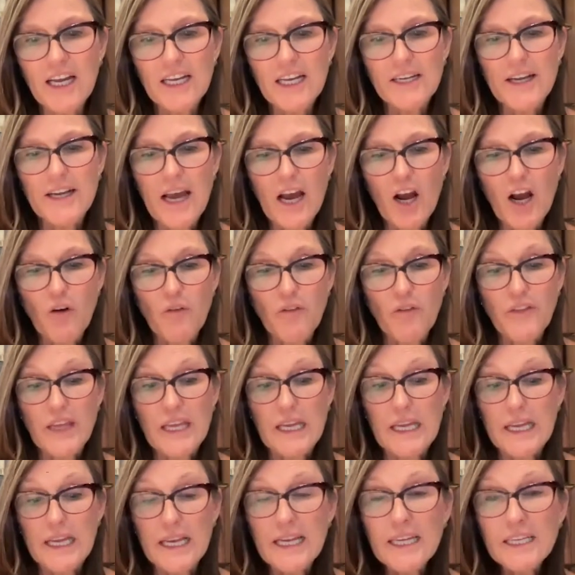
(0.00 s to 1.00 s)
now.
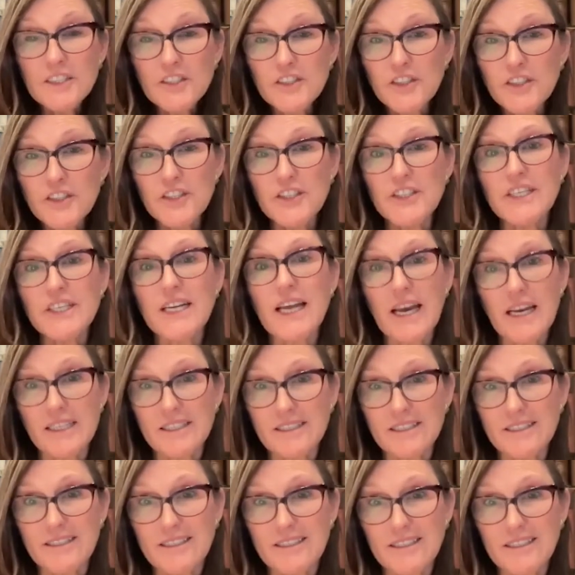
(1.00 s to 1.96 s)
The internet,